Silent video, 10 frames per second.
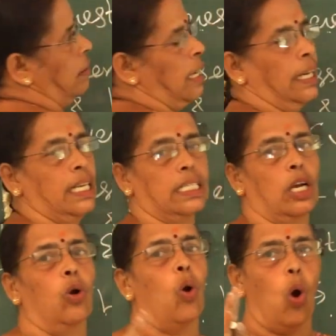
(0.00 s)
that is
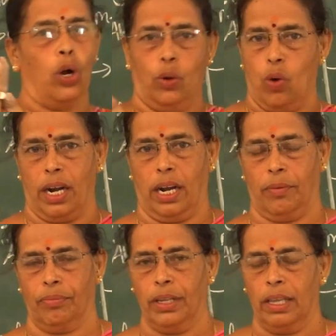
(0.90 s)
Gondwana.
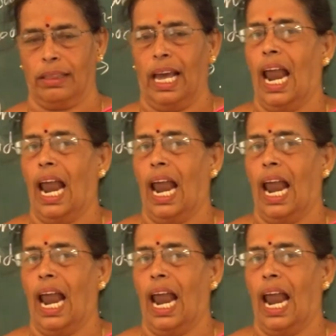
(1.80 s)
The